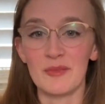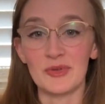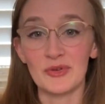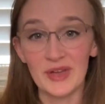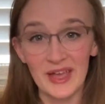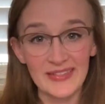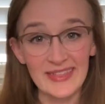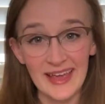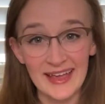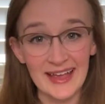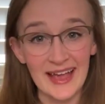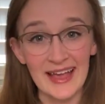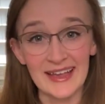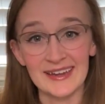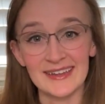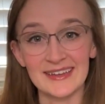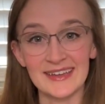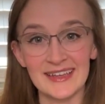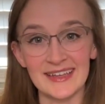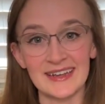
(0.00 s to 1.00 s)
You'll get that
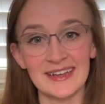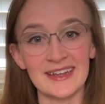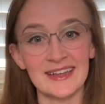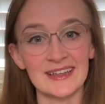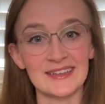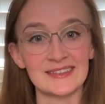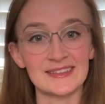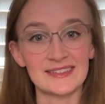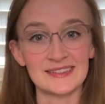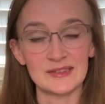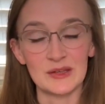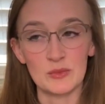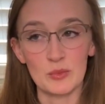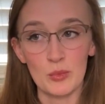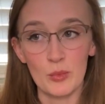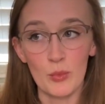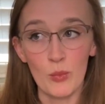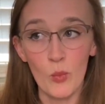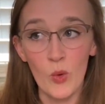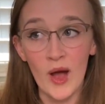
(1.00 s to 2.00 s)
guide, and it's
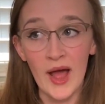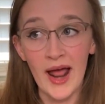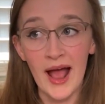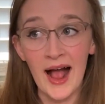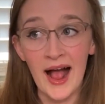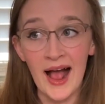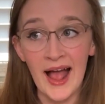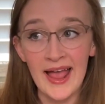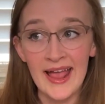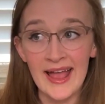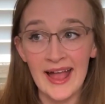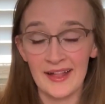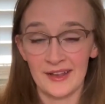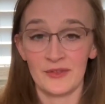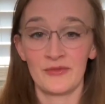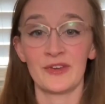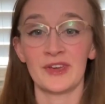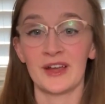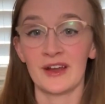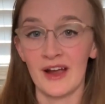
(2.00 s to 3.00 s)
what I had
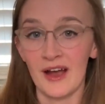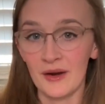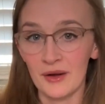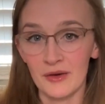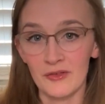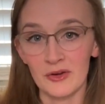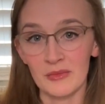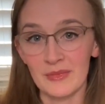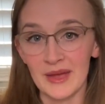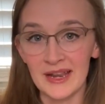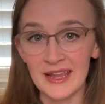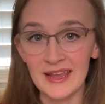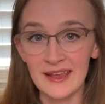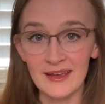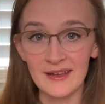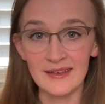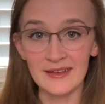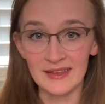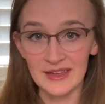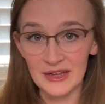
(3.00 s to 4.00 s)
to figure out over
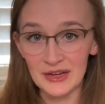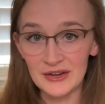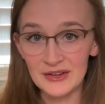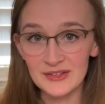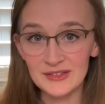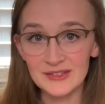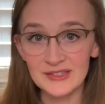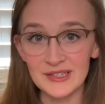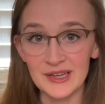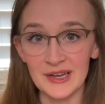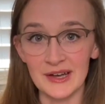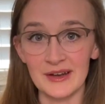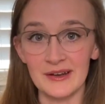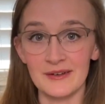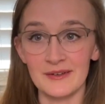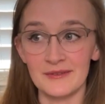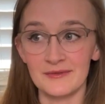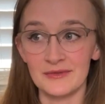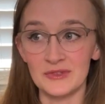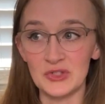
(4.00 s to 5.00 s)
many years
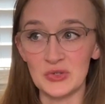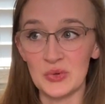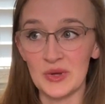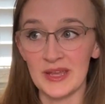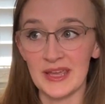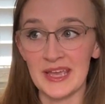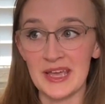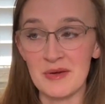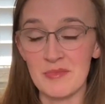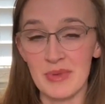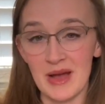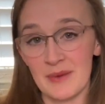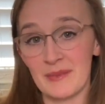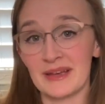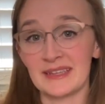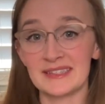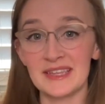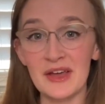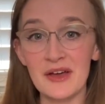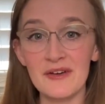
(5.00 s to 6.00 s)
of doing it by
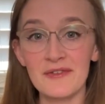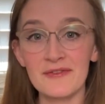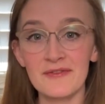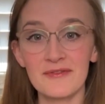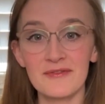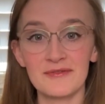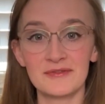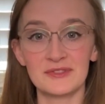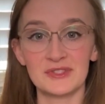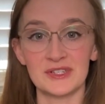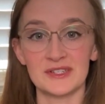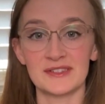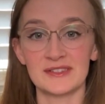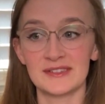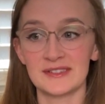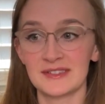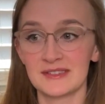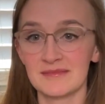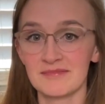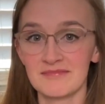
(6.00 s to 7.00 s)
myself,
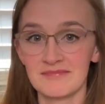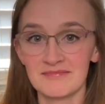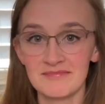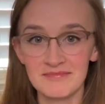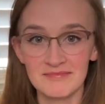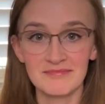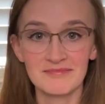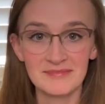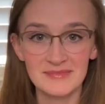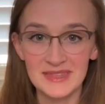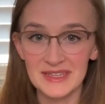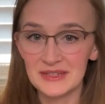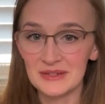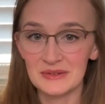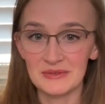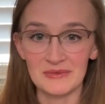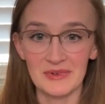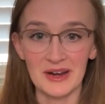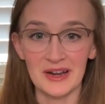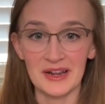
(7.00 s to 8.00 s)
just
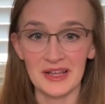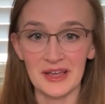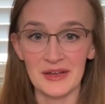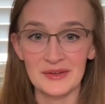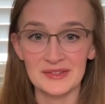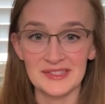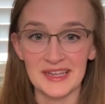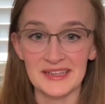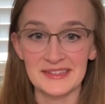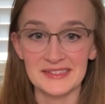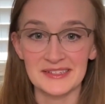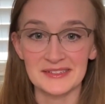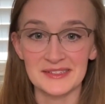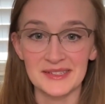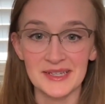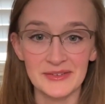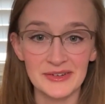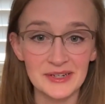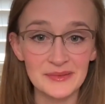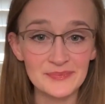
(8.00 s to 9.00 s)
ready to go, signed, sealed,
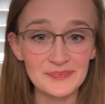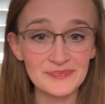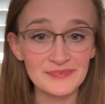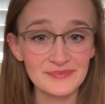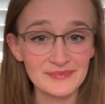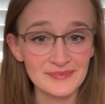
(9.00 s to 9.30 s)
delivered.